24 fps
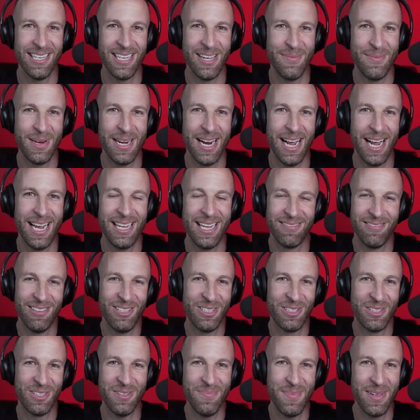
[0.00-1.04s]
I mean, I
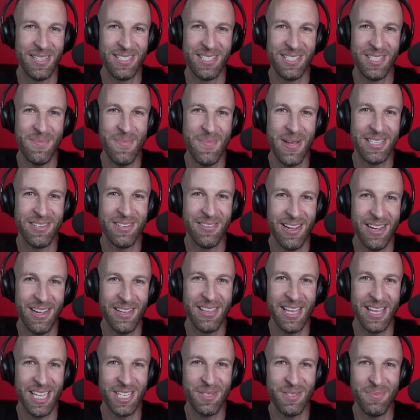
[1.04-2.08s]
look, the, it's the mental
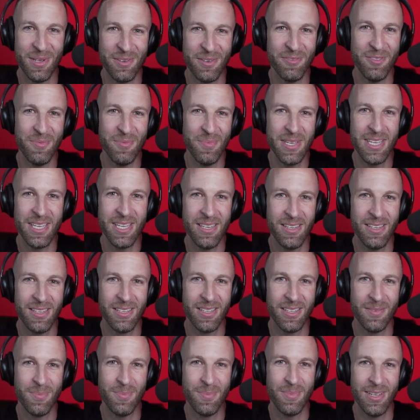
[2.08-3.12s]
health aspect for me.
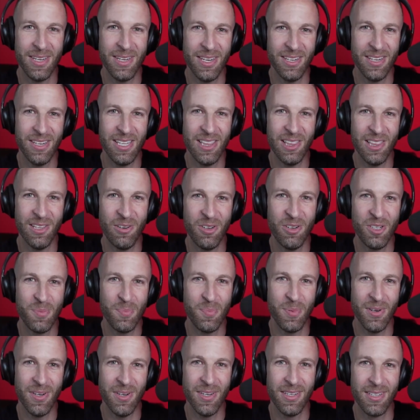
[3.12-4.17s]
Yeah. In, in large
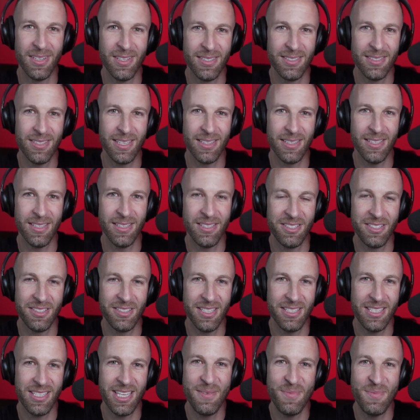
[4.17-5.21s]
part, it's like this,
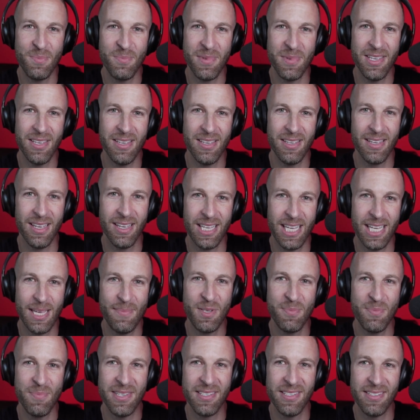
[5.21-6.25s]
this keeps me, it
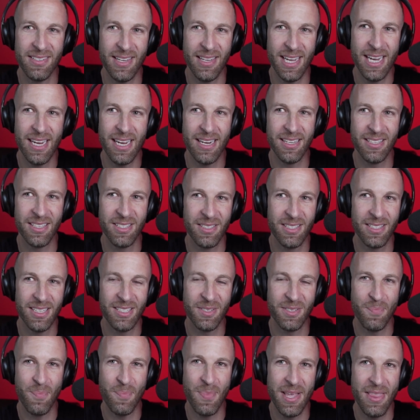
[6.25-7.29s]
keeps me sane. It's,
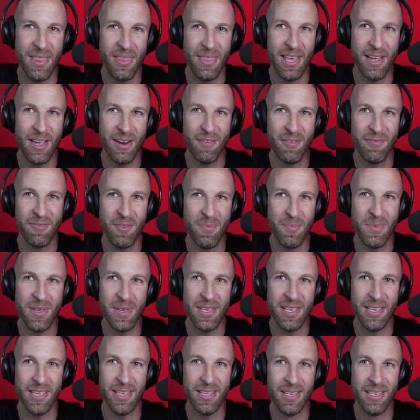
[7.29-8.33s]
it's been there for
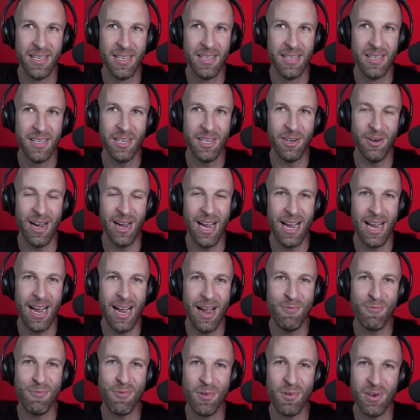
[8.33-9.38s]
me. You know, I, I
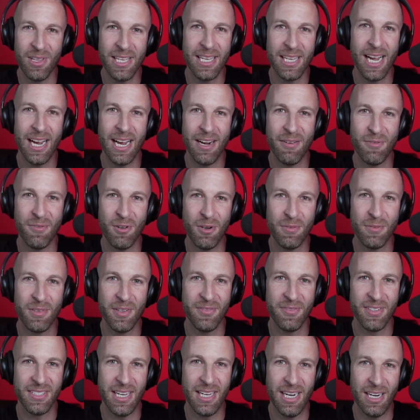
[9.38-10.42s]
really got involved in
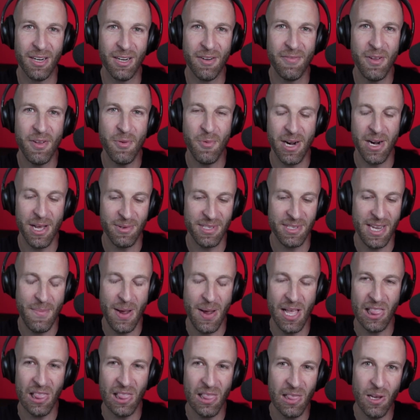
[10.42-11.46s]
photography when I was at
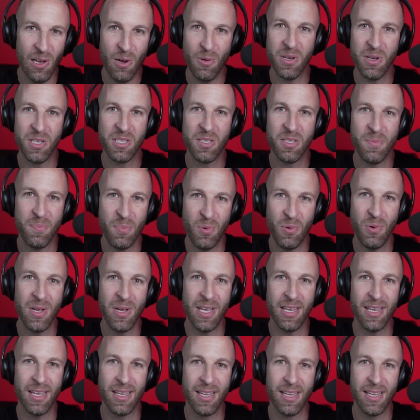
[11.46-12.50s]
my lowest
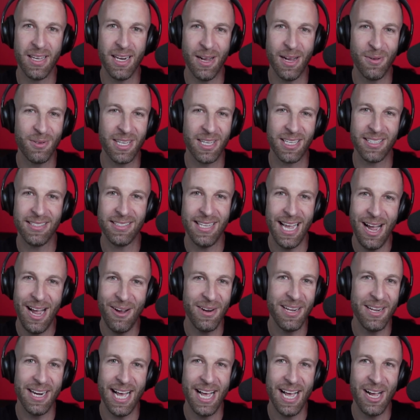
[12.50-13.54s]
point, and I was right. like
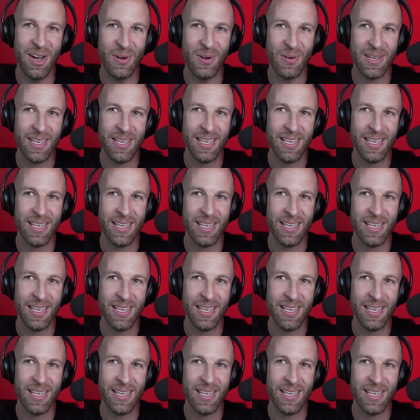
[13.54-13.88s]
down and out.